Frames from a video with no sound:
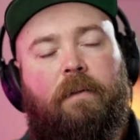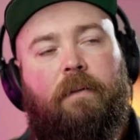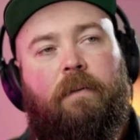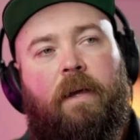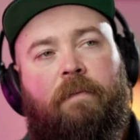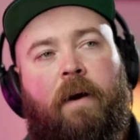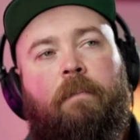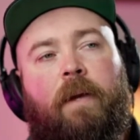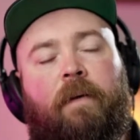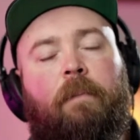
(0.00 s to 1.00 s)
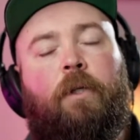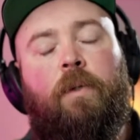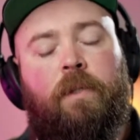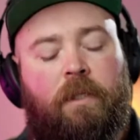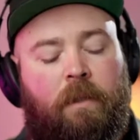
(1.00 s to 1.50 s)
if I'm
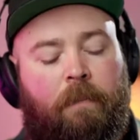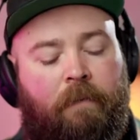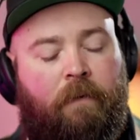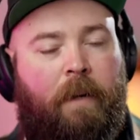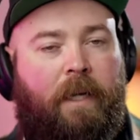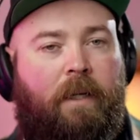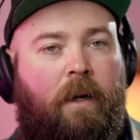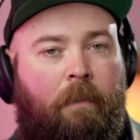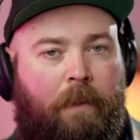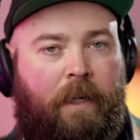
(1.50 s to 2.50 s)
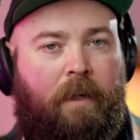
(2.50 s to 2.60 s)
choosing something for my company,